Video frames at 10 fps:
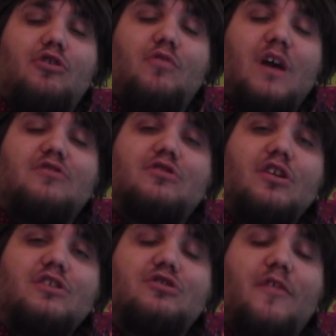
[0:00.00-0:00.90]
Known as
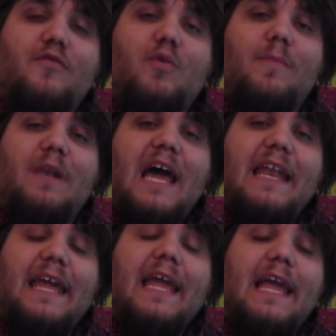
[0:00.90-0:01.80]
Sonic Software
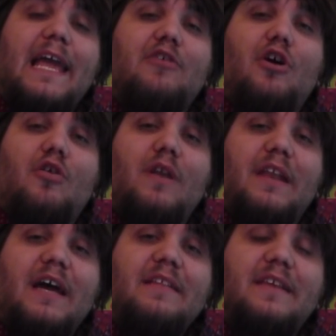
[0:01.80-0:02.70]
Planning in the
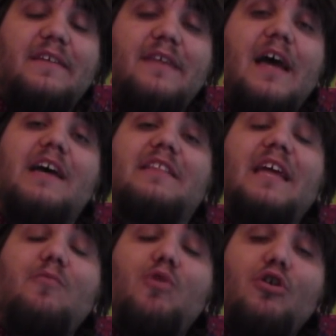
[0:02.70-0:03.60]
early 90s,
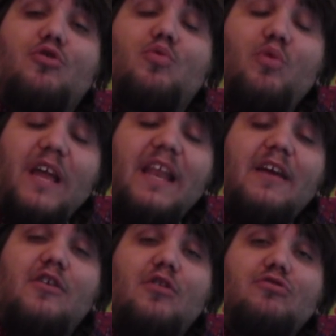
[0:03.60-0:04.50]
they worked really
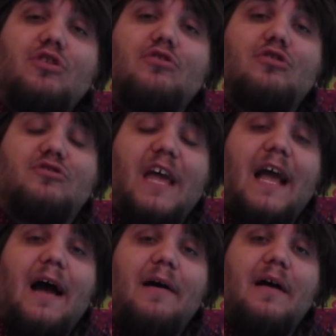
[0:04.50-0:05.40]
close to
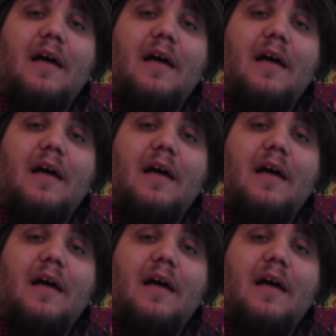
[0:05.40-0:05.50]
Sega.